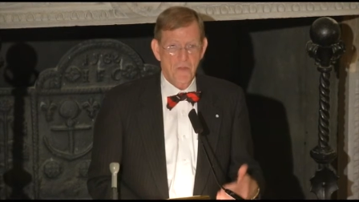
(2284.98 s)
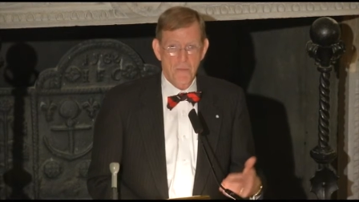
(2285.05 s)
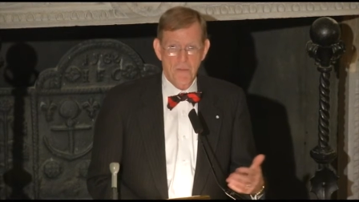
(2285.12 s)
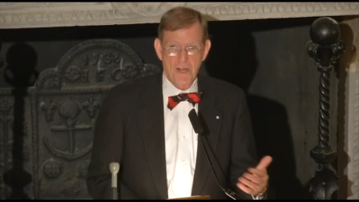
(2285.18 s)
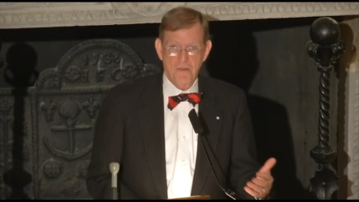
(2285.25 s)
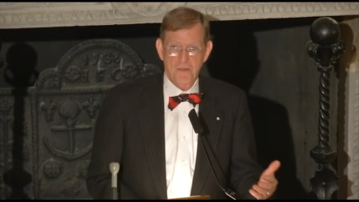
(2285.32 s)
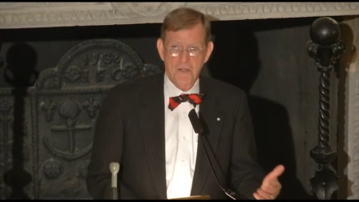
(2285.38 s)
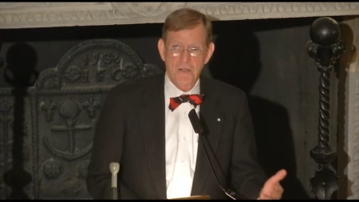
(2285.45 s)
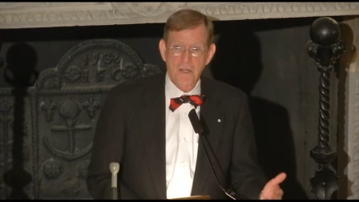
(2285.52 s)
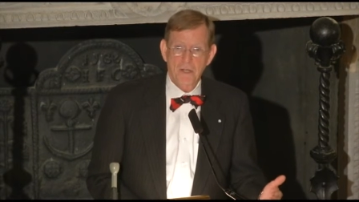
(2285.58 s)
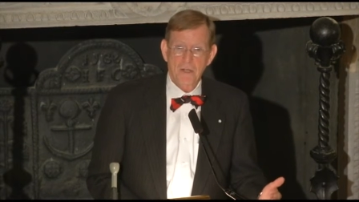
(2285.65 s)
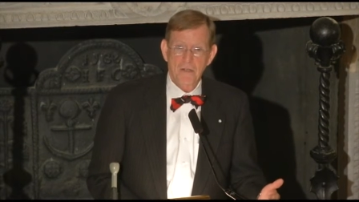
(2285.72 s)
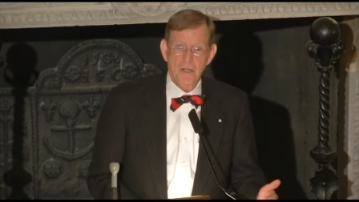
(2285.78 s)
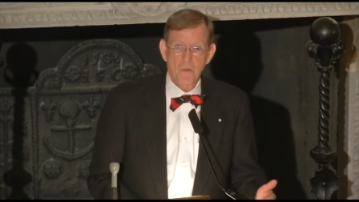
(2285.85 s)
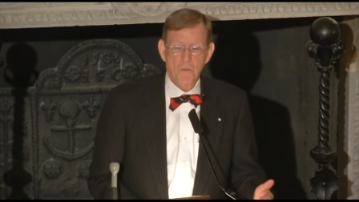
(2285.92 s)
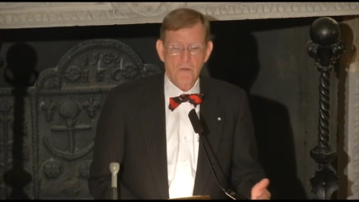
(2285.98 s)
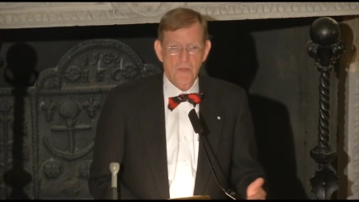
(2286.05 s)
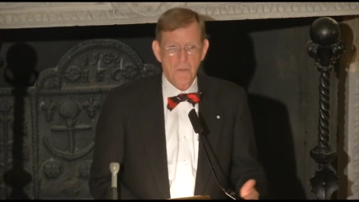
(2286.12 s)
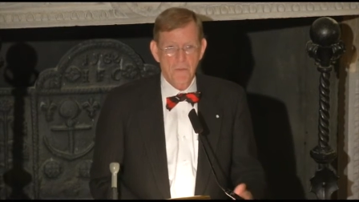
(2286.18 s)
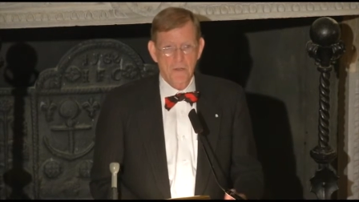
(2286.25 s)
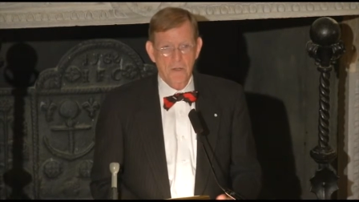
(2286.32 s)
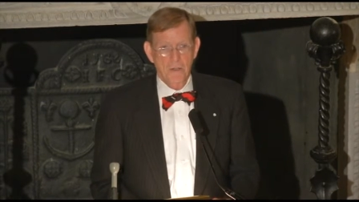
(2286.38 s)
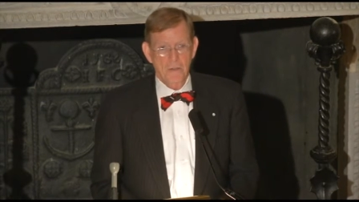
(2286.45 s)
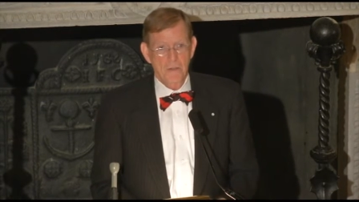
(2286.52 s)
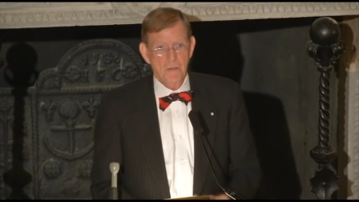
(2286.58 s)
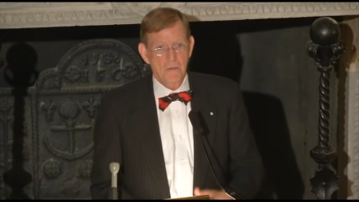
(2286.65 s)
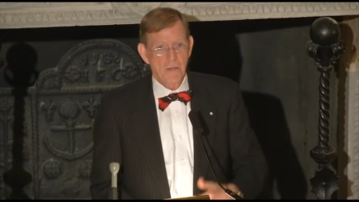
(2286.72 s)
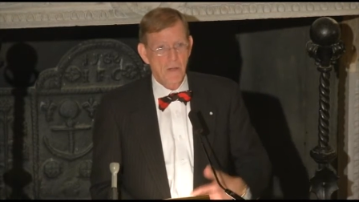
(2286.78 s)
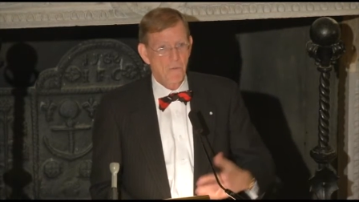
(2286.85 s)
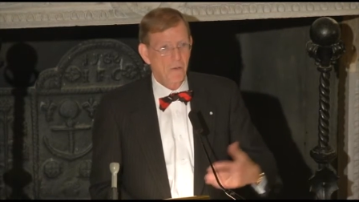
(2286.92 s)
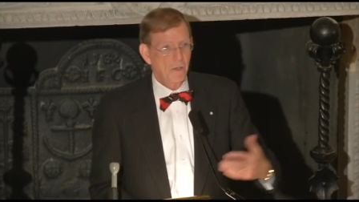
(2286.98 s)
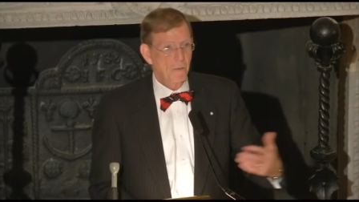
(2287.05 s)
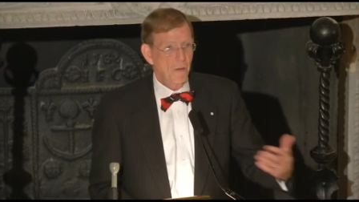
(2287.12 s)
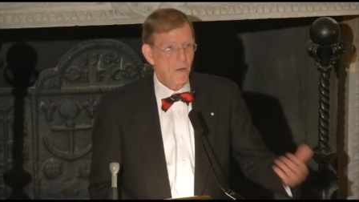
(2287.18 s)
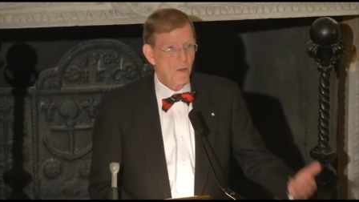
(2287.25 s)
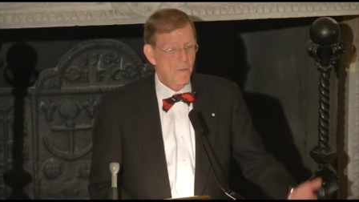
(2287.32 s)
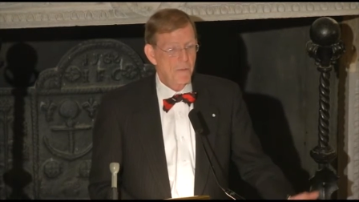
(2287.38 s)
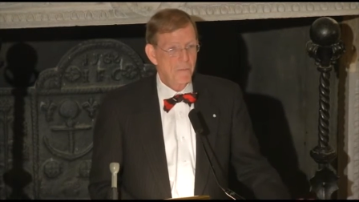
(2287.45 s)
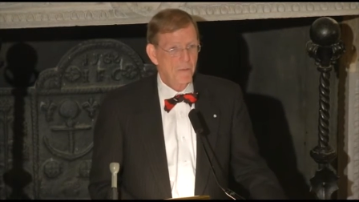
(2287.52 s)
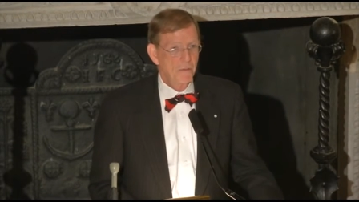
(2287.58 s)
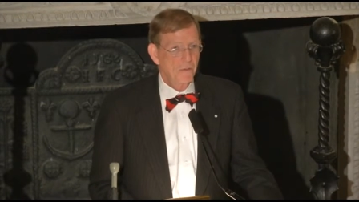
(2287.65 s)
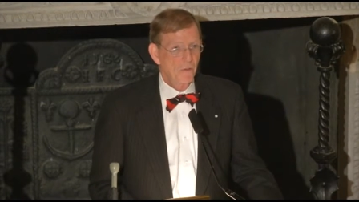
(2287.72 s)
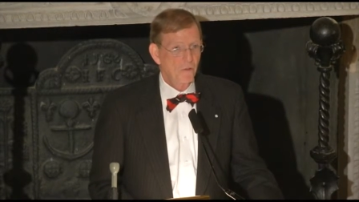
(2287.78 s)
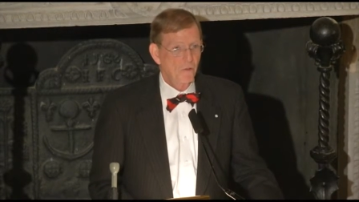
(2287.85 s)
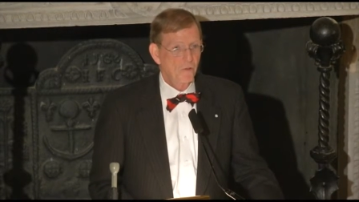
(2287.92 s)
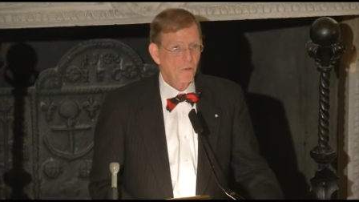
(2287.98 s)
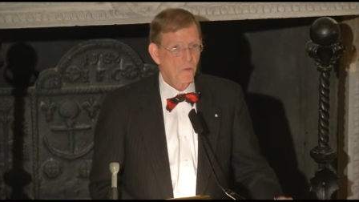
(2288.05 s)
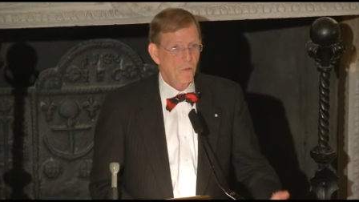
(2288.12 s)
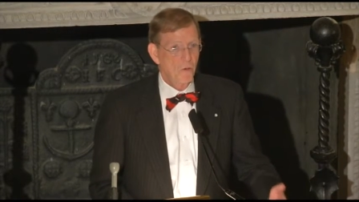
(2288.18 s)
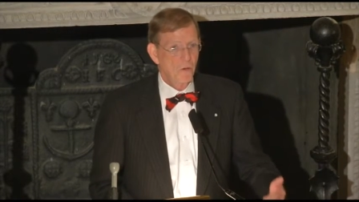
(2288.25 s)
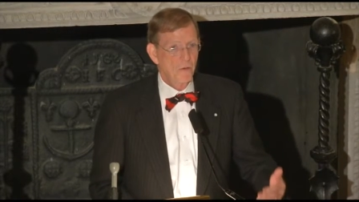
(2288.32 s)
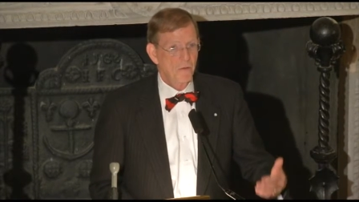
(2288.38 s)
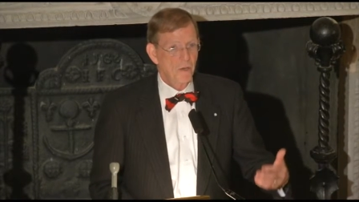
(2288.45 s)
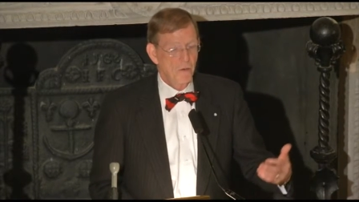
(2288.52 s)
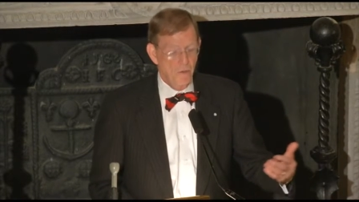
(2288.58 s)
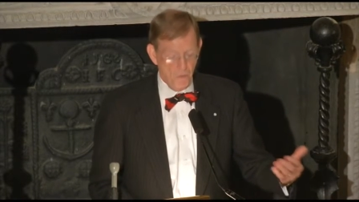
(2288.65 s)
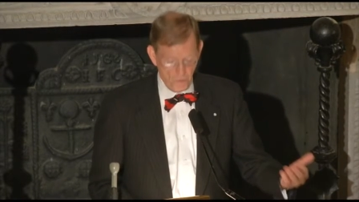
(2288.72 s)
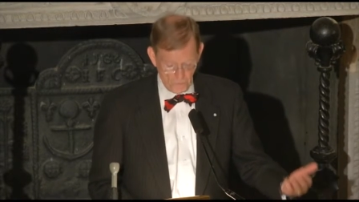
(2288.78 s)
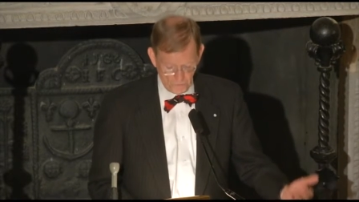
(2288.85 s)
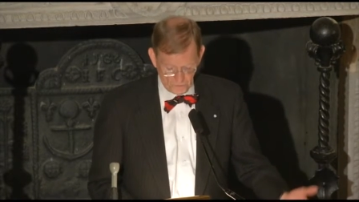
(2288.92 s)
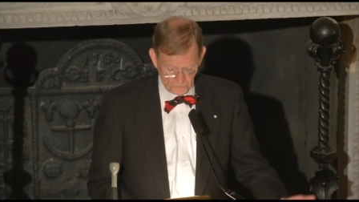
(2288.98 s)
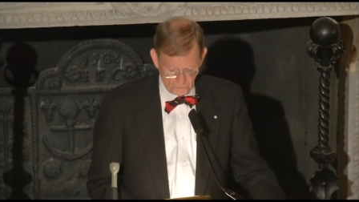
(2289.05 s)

their masculinity, what they were going to, they were going to all be put to the sword, their homes